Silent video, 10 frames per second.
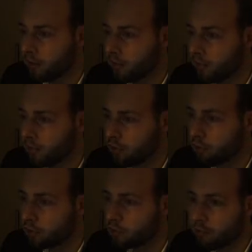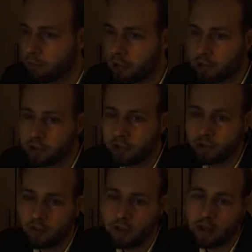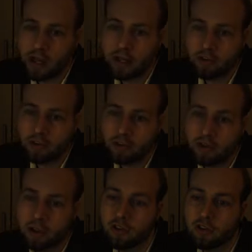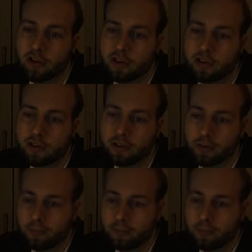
saw so much of the Martians in action as I did.